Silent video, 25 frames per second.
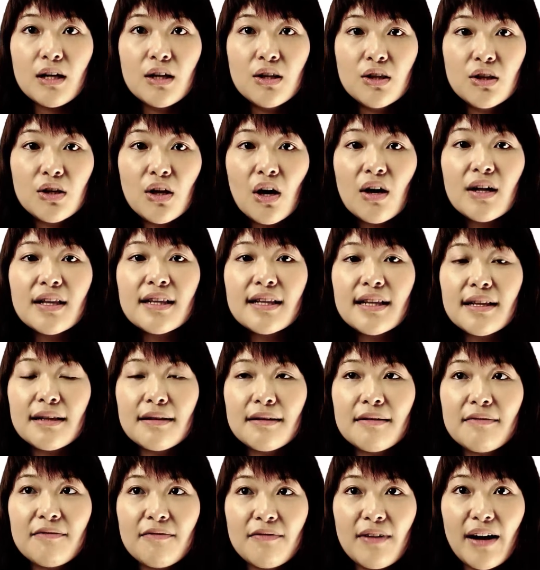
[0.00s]

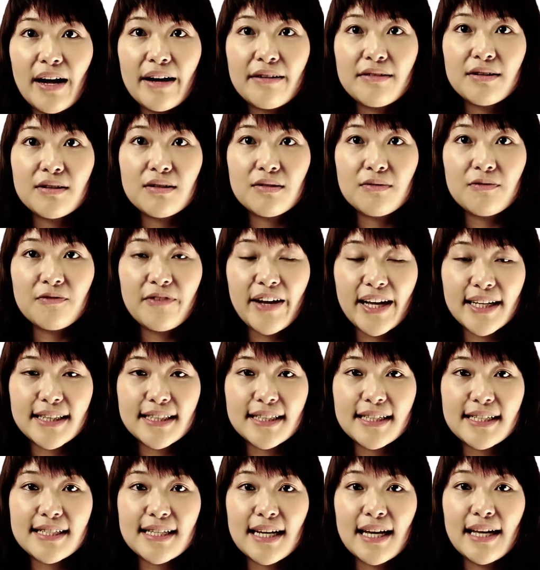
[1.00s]
Non-viral
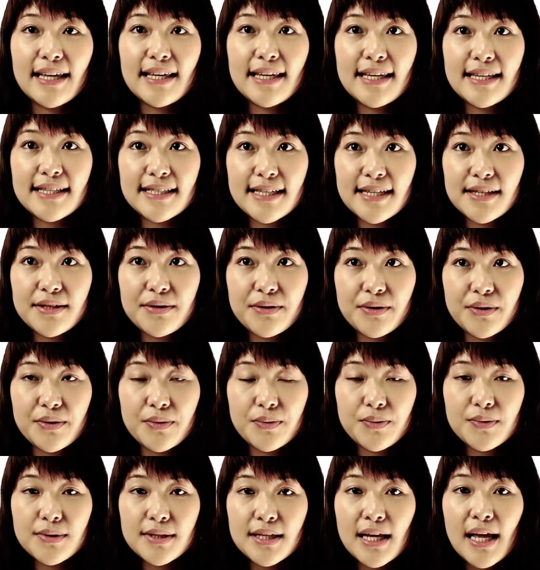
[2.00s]
vectors are easy to
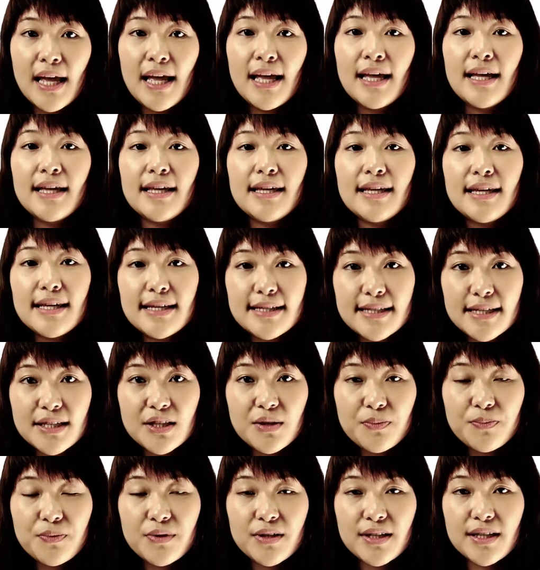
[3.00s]
use, easy
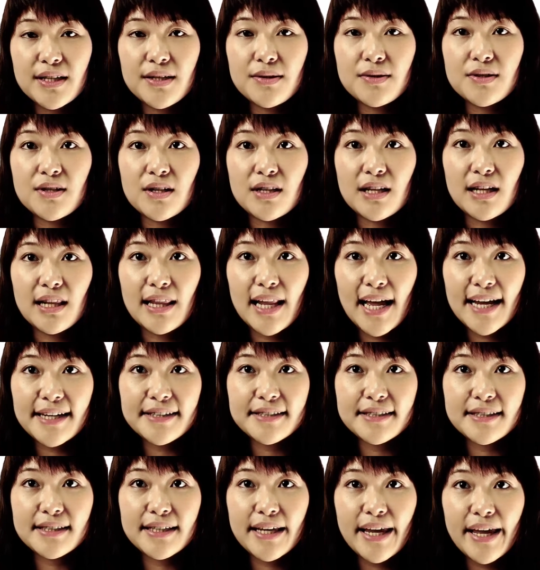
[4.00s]
to produce on a large
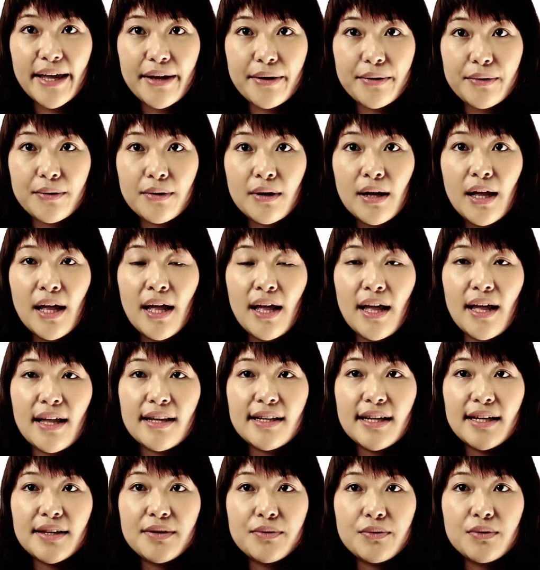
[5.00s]
scale,
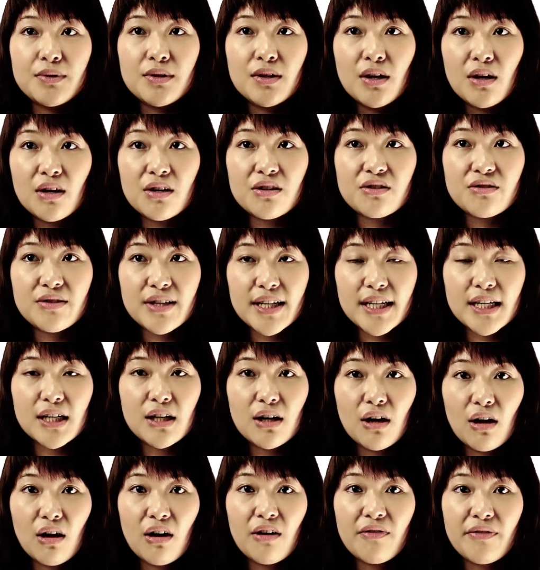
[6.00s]
and they do not
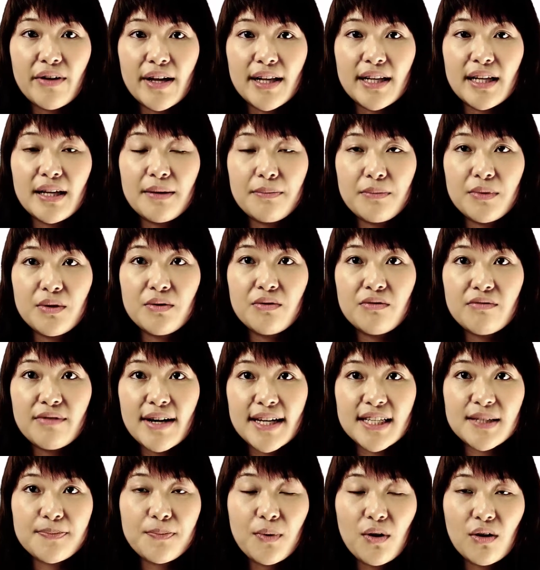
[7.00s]
trigger off an immune
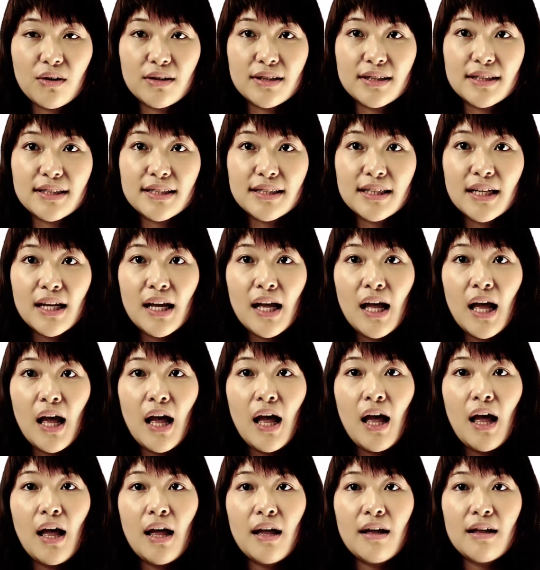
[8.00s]
response.
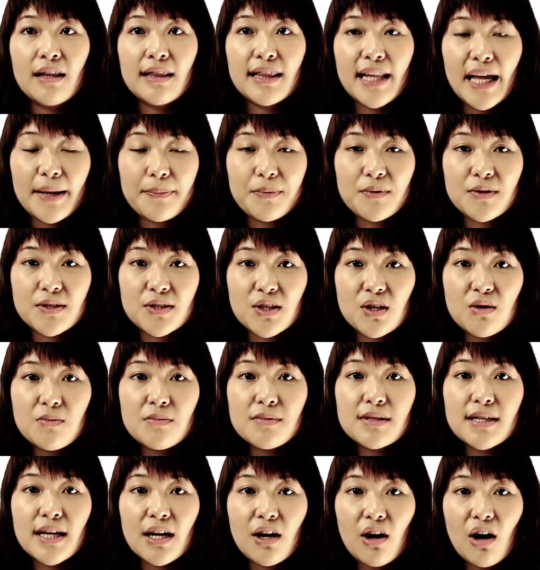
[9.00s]

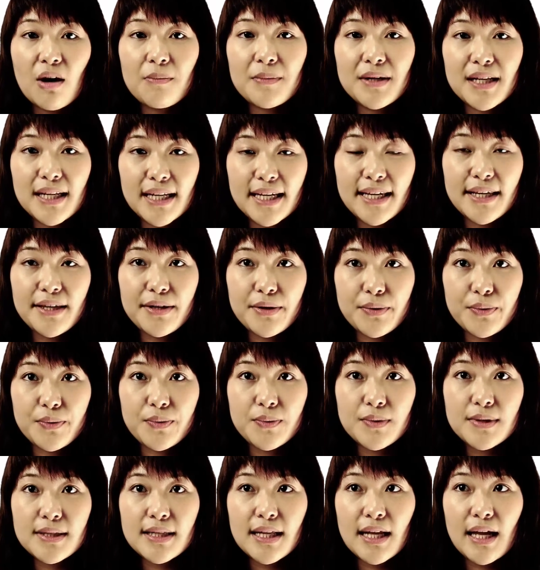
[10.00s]
Liposomes are commonly
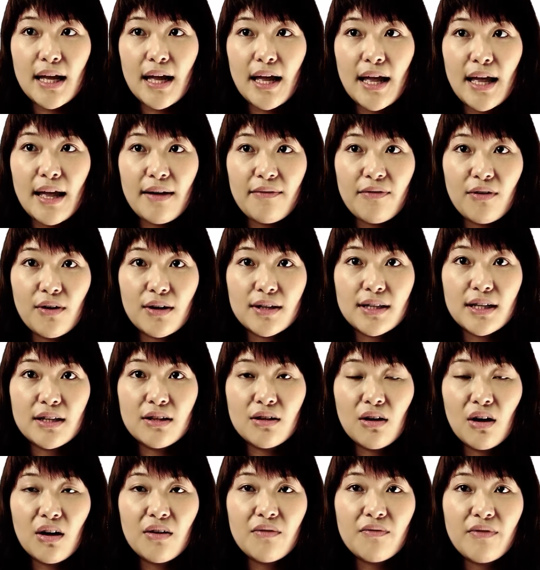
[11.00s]
used for the
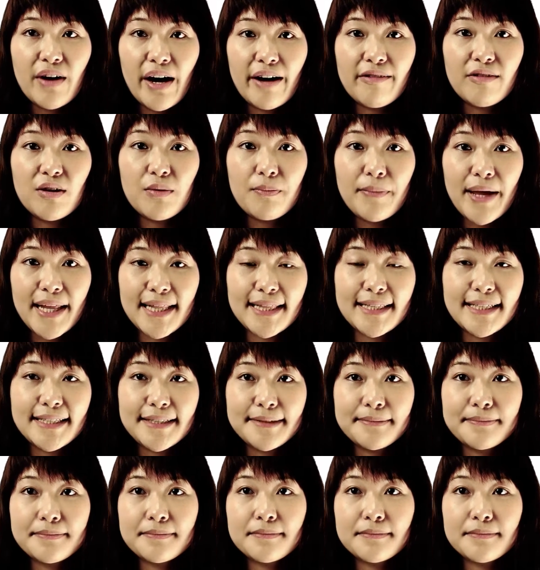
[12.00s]
non-viral method.